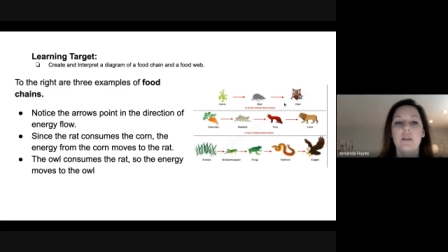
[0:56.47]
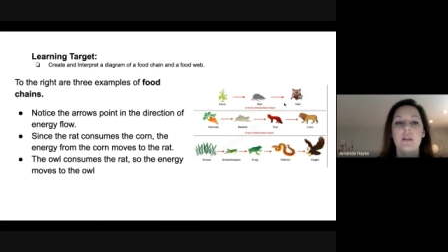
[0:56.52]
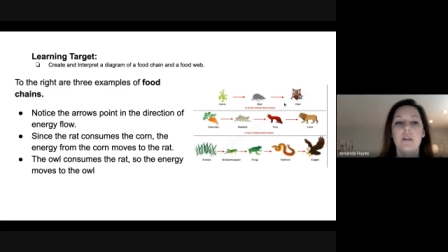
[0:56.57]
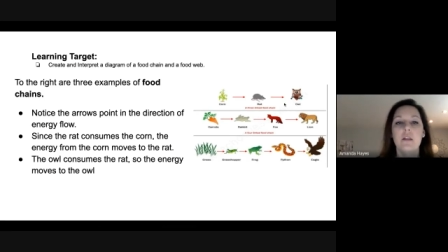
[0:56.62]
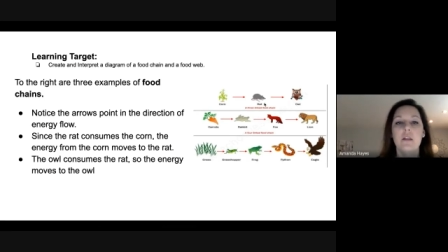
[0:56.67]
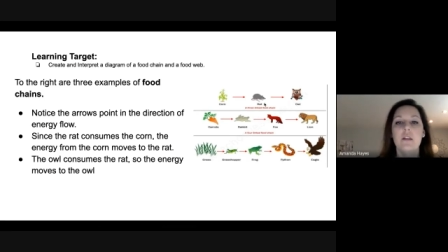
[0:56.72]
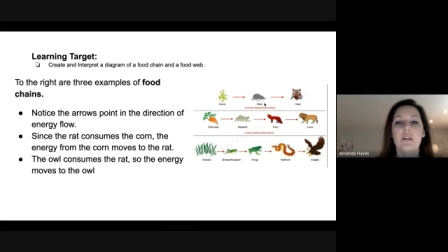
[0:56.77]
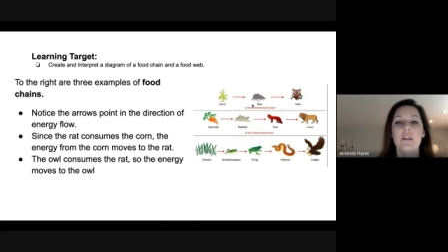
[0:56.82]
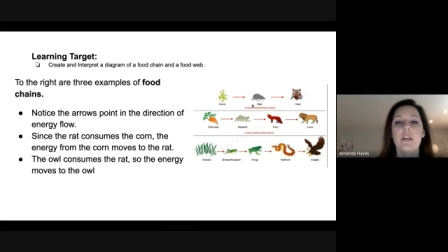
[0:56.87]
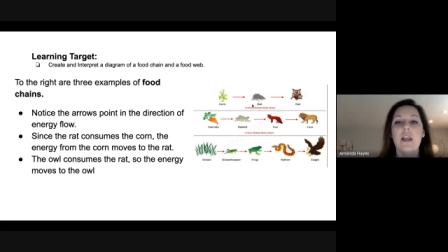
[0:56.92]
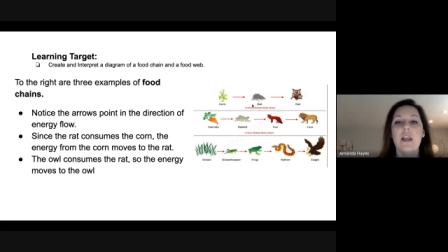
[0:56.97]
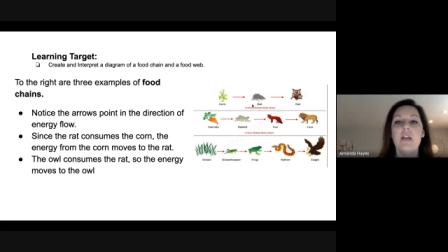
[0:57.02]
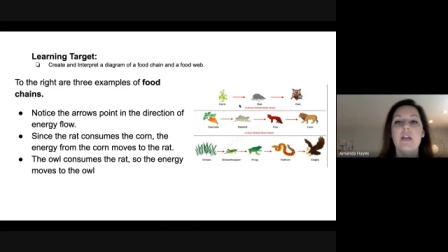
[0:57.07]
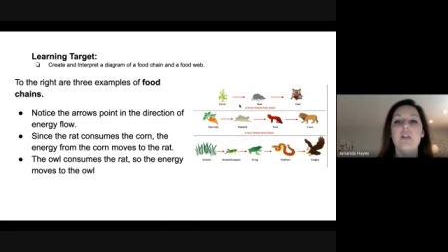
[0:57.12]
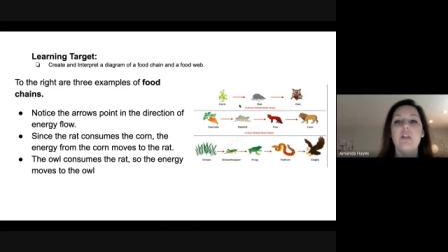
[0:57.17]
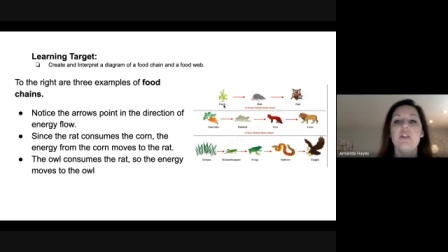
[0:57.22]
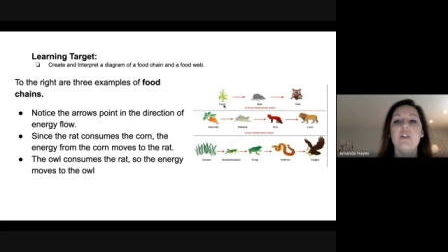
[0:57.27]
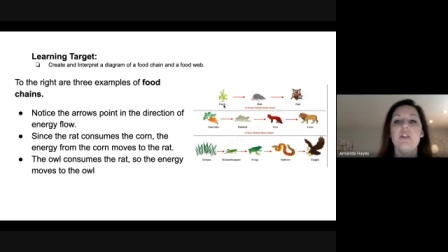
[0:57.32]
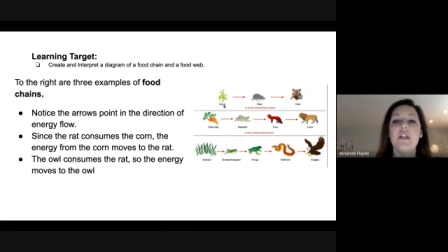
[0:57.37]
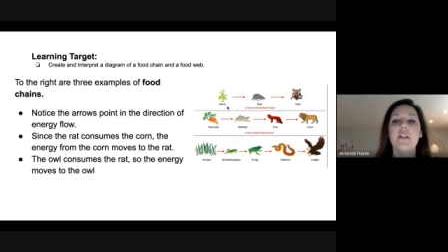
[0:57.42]
The
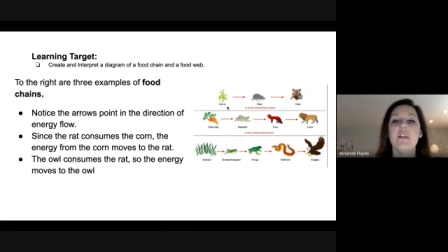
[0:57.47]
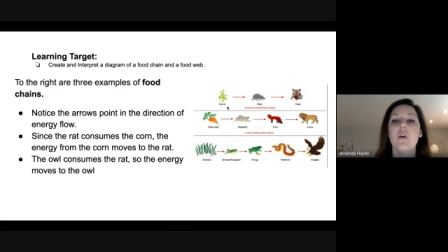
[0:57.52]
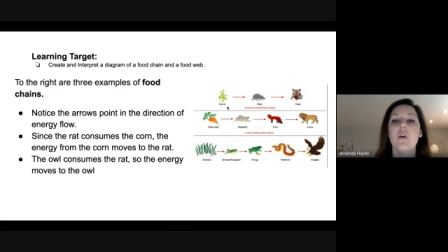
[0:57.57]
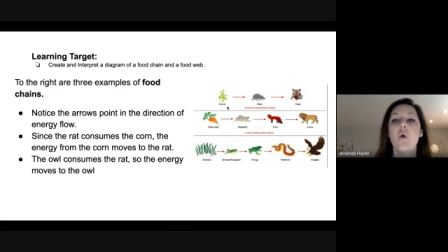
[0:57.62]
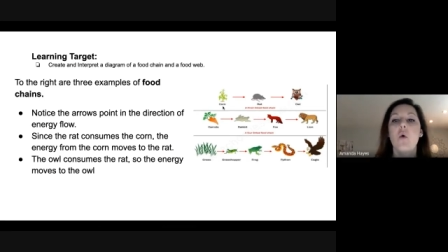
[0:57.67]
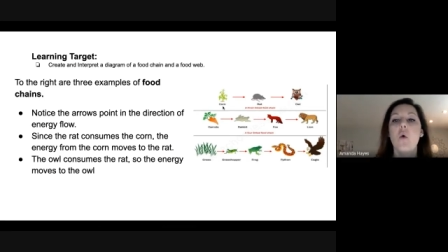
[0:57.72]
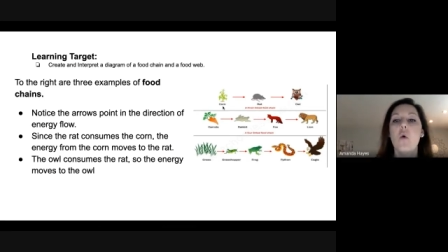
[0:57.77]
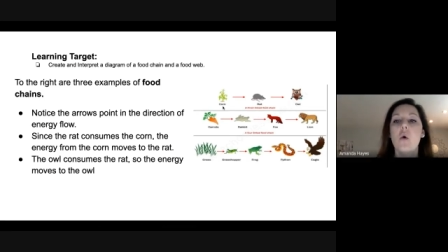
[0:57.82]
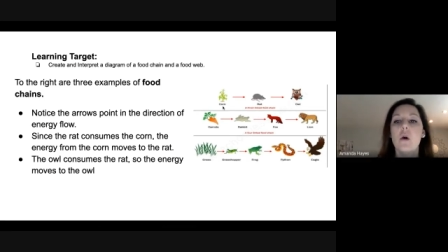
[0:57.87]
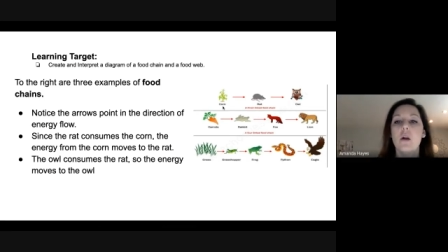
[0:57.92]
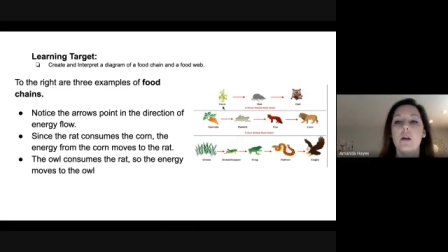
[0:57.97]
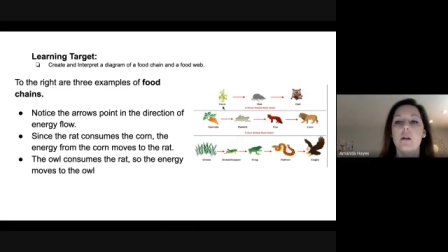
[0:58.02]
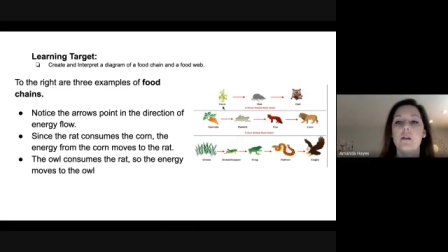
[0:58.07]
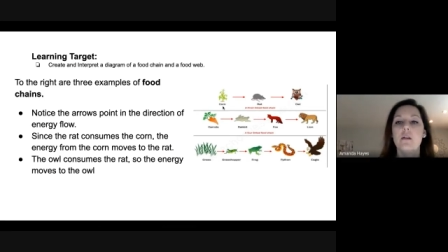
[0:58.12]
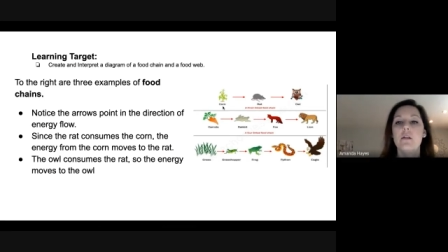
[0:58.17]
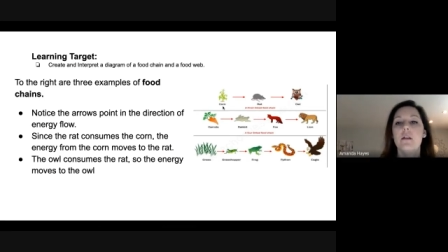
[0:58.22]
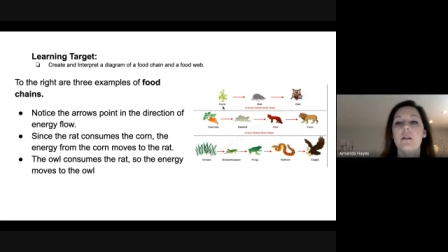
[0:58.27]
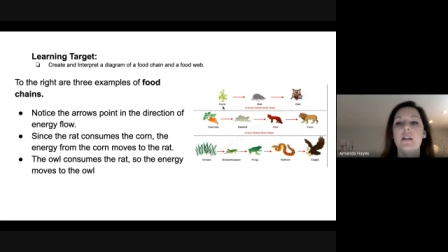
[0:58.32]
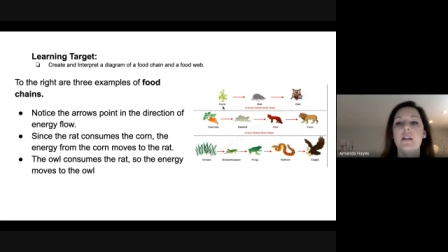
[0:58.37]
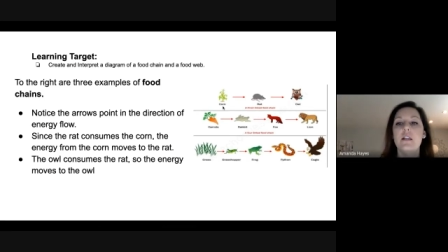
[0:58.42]
energy in the
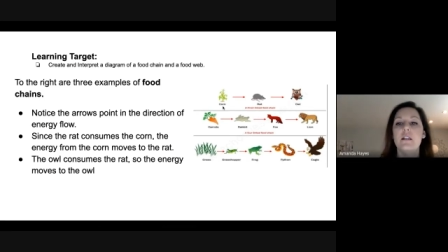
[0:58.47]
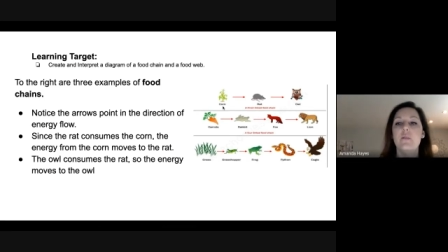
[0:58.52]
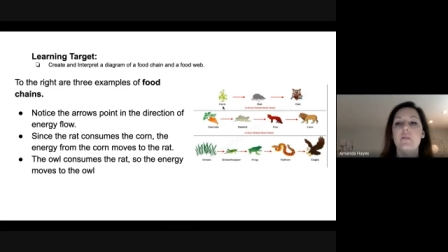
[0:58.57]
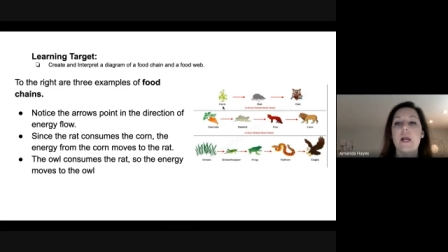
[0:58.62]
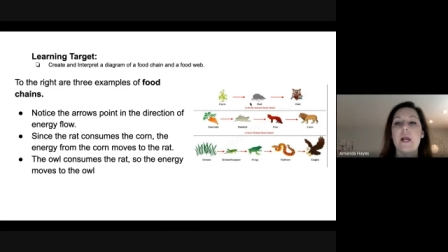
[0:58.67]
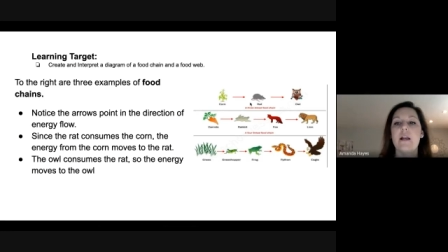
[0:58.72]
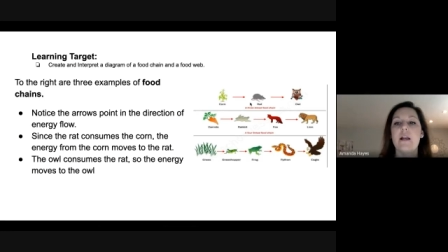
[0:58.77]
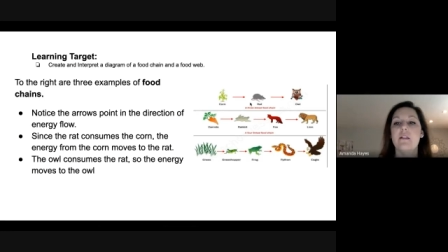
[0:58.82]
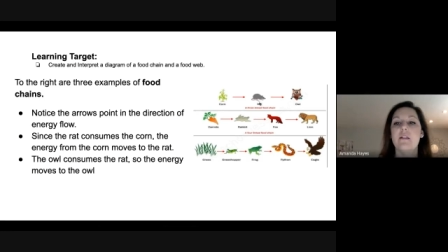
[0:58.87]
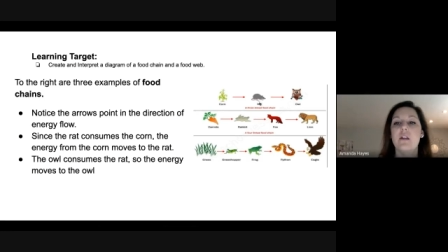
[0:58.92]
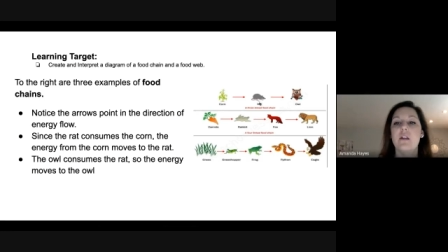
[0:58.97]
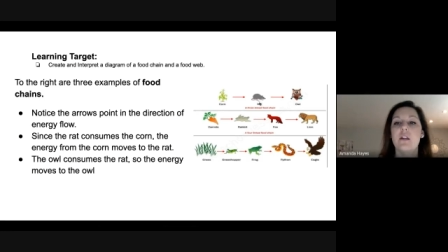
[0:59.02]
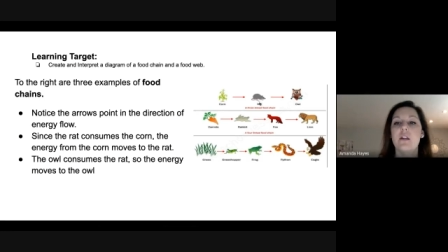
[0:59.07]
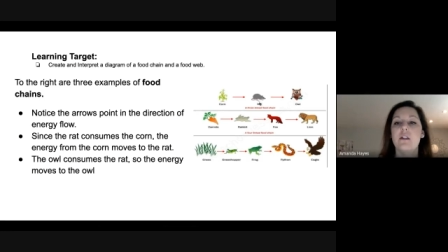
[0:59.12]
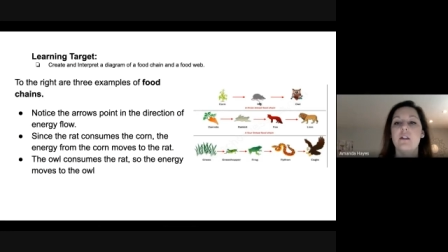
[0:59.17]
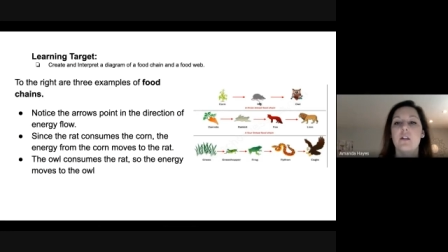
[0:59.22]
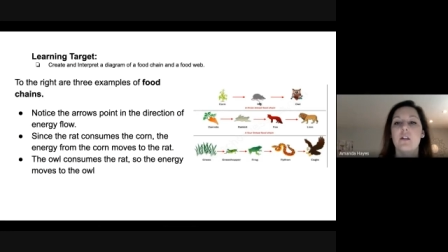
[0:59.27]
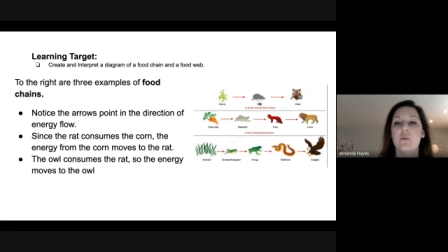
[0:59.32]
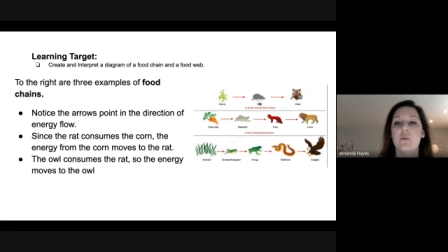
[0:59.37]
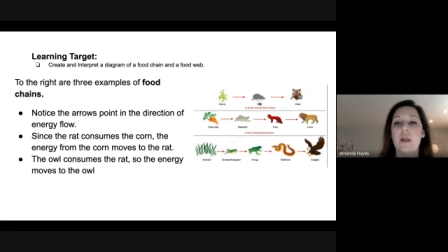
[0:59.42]
corn is passed on
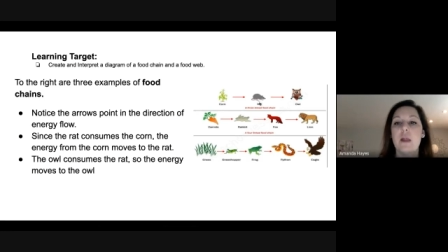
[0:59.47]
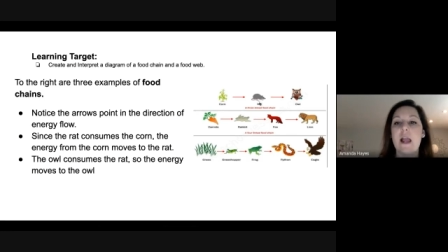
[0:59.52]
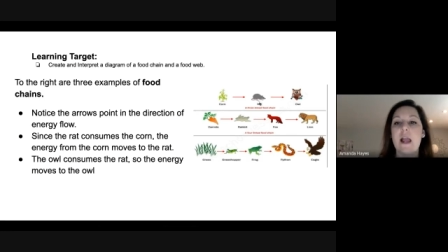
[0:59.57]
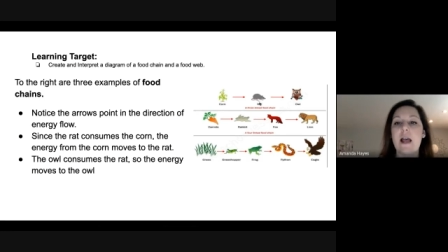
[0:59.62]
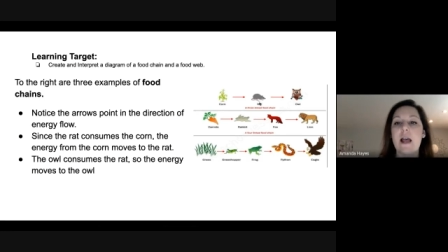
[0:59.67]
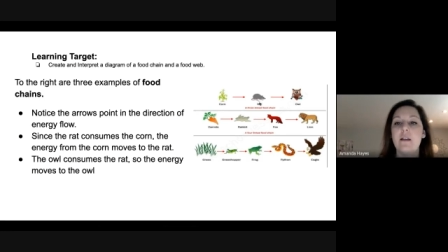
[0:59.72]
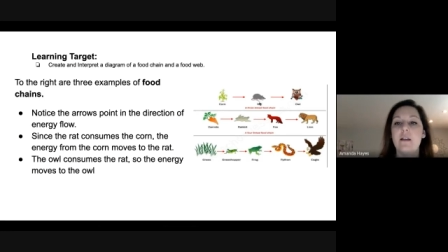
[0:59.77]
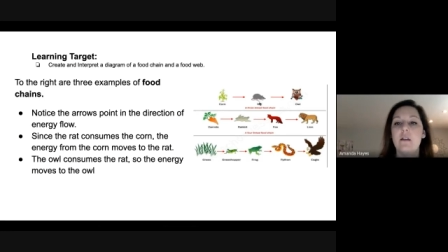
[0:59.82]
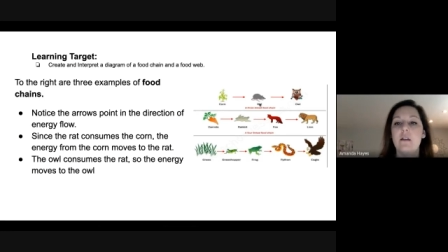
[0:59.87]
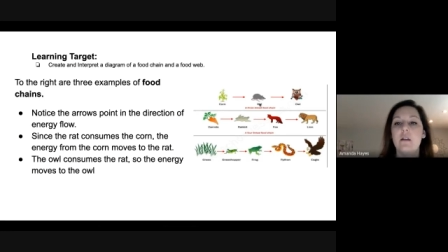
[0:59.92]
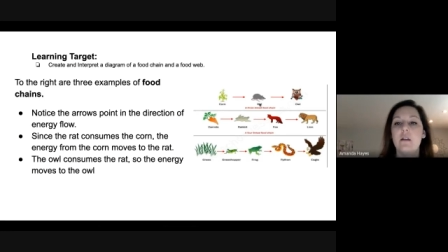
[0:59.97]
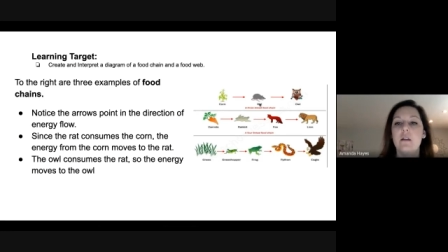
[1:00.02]
to the rat,